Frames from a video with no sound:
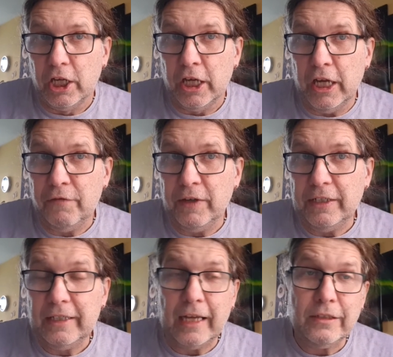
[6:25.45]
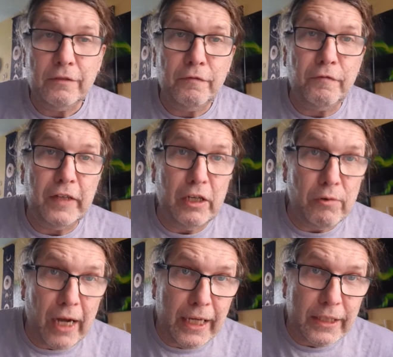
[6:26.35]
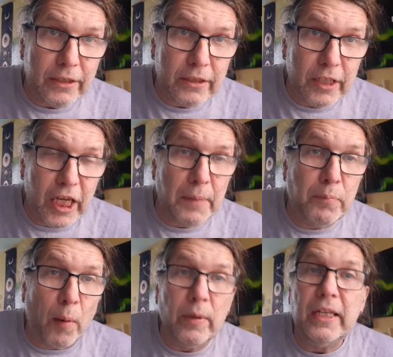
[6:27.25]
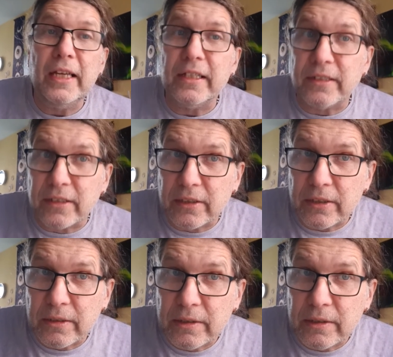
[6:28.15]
If it doesn't feel right, it probably isn't.